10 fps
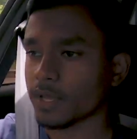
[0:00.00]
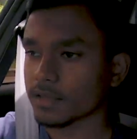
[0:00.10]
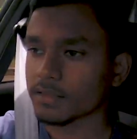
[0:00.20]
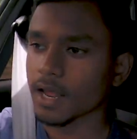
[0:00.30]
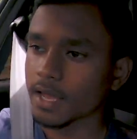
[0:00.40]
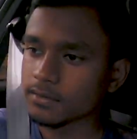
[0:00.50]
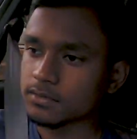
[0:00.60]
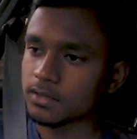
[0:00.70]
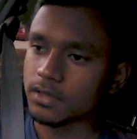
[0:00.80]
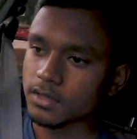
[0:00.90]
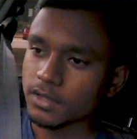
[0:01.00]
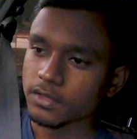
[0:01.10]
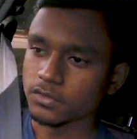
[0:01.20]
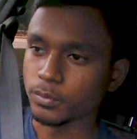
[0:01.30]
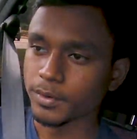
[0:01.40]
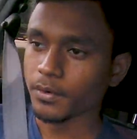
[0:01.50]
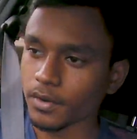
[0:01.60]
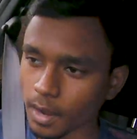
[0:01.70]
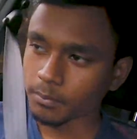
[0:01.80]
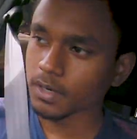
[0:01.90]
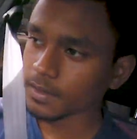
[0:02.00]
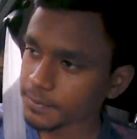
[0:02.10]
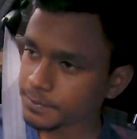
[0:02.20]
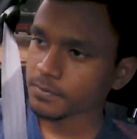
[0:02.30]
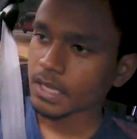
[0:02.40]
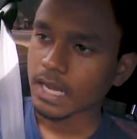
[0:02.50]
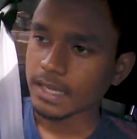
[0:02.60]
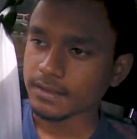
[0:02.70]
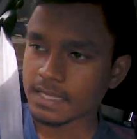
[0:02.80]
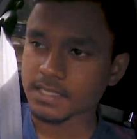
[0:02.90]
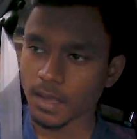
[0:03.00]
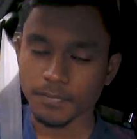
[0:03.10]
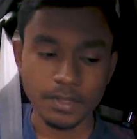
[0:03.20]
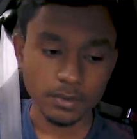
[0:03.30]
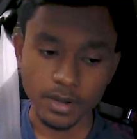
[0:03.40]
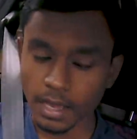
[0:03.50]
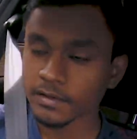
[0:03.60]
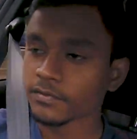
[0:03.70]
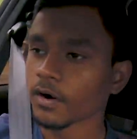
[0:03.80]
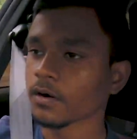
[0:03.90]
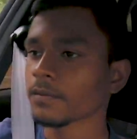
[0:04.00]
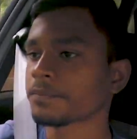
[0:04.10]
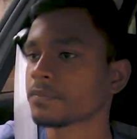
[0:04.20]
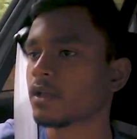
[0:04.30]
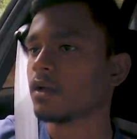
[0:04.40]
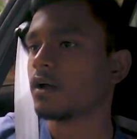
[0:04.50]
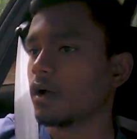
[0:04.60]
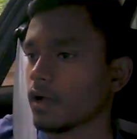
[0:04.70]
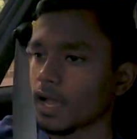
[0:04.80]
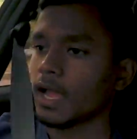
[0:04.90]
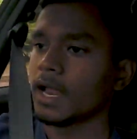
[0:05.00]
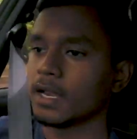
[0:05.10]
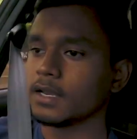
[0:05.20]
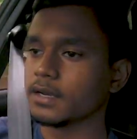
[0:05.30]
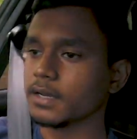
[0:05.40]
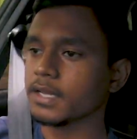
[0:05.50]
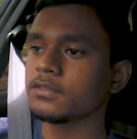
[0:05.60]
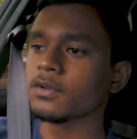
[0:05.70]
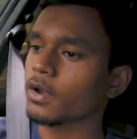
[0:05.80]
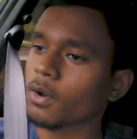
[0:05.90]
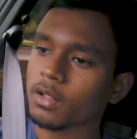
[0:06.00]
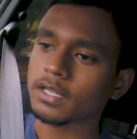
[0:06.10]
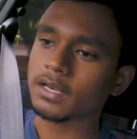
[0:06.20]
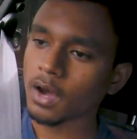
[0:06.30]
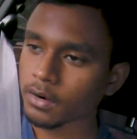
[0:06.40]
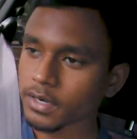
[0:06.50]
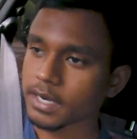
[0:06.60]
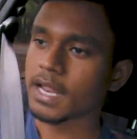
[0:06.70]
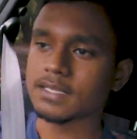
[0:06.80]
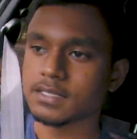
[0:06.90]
get the nice Subaru rumble. That's something to die for. And it's not all that loud. It has